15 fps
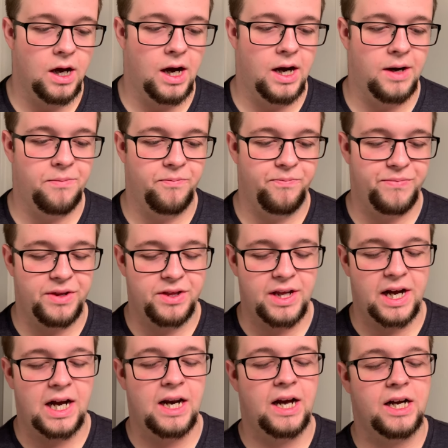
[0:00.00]
The
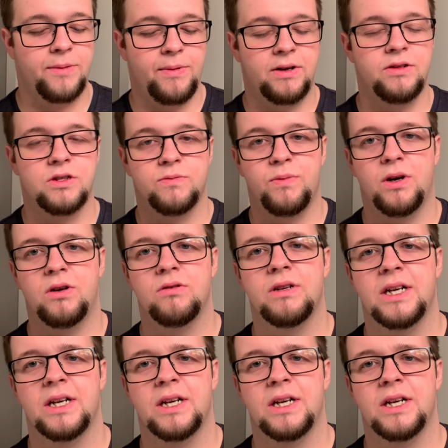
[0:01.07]
thing I like about this bowl,